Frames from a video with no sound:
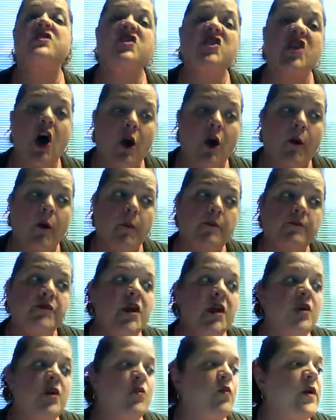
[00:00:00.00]
So
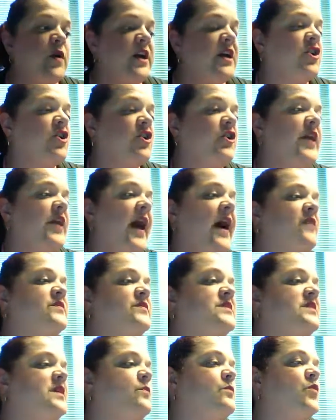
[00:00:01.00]
we could have
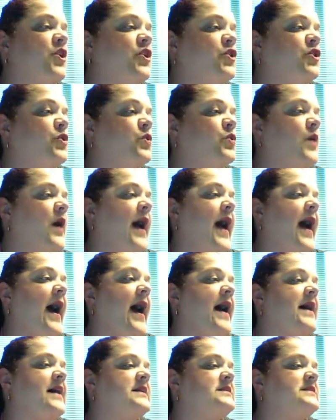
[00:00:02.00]
someone who
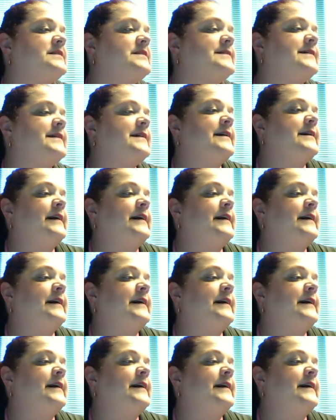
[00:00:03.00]
has